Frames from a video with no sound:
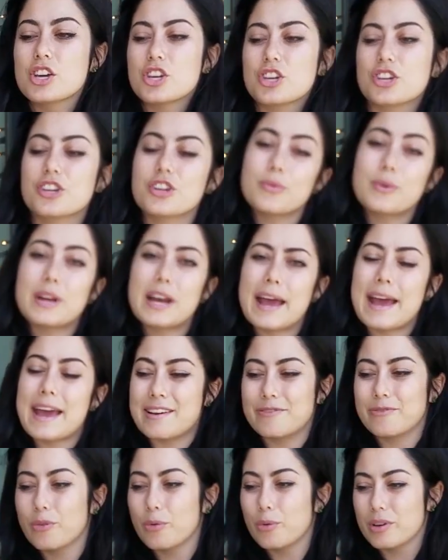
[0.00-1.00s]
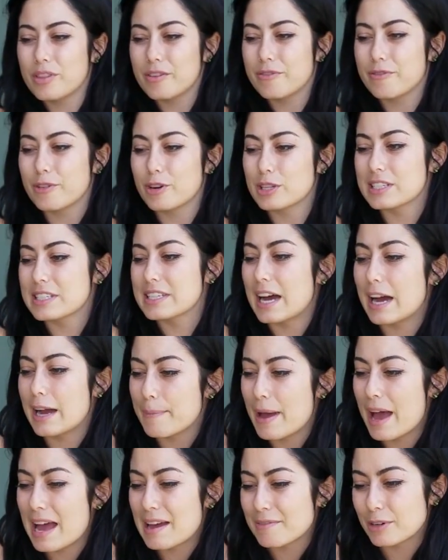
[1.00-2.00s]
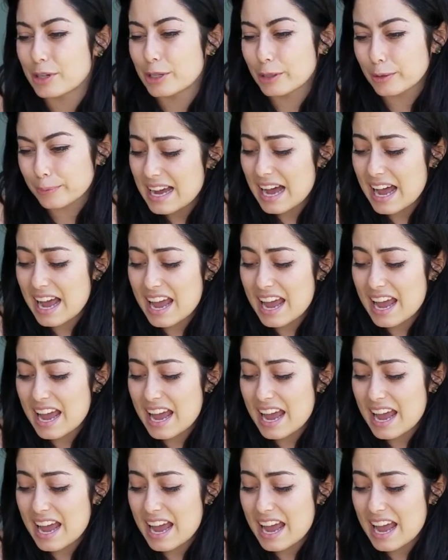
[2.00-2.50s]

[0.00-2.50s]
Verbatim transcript: Q&A for the first time ever.